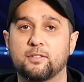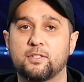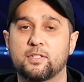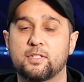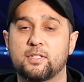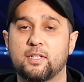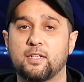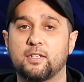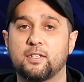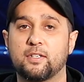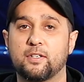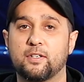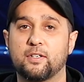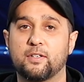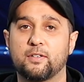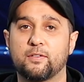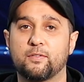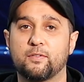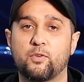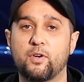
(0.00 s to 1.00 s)
just
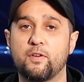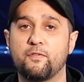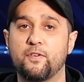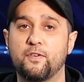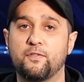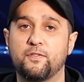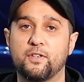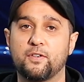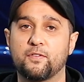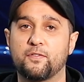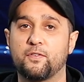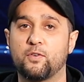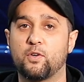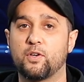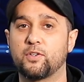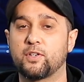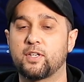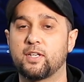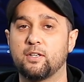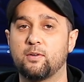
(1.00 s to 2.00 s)
under 350 to
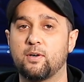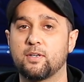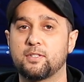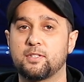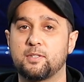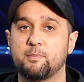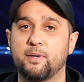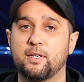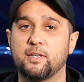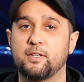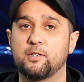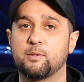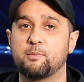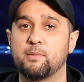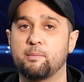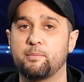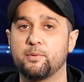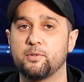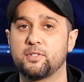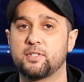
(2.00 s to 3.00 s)
400 kilowatts depending on
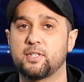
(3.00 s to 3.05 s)
my boost